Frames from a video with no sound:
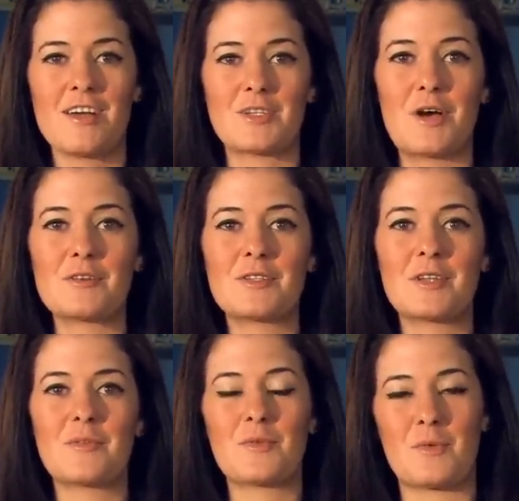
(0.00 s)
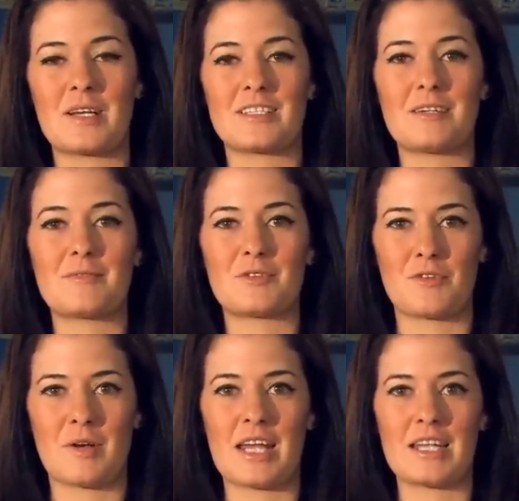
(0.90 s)
So hosting with Wesley was
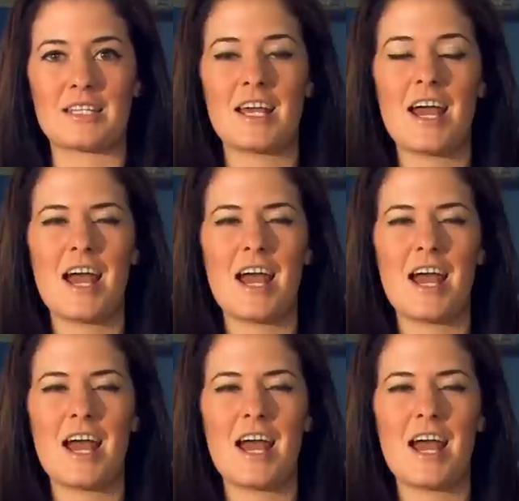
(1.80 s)
great.